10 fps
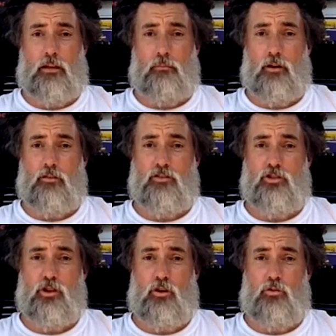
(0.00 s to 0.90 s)
it part of the
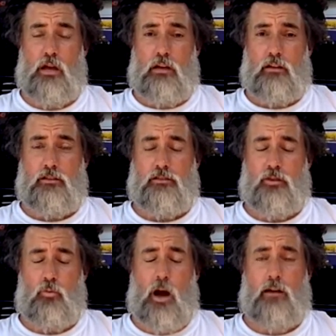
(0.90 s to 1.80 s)
show because it's so
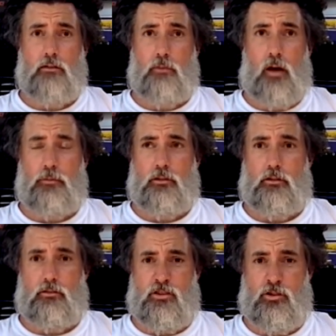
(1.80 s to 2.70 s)
wildly popular.
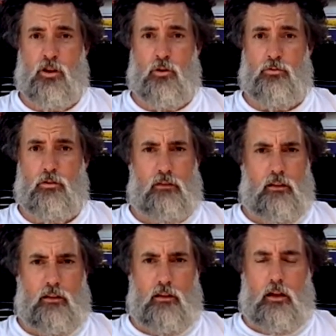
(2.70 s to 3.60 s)
The show.
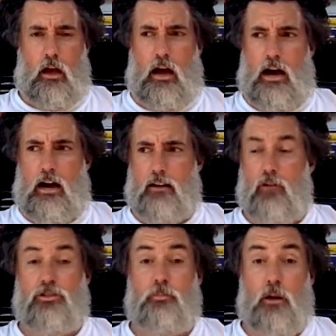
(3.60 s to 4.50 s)

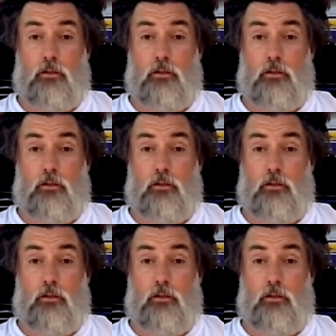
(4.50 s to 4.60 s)
Called Smuggler